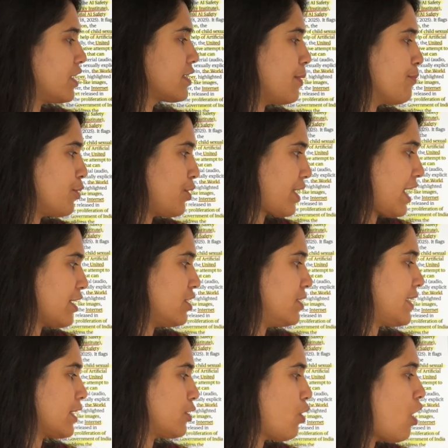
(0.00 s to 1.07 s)
and communication
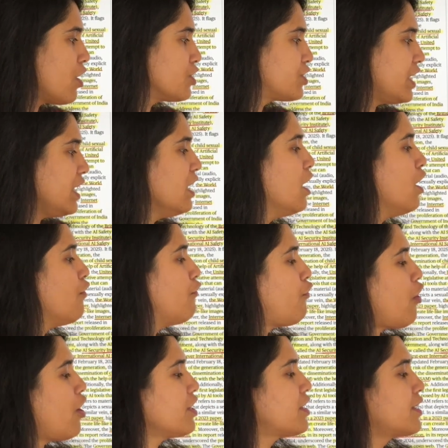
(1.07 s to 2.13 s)
technology for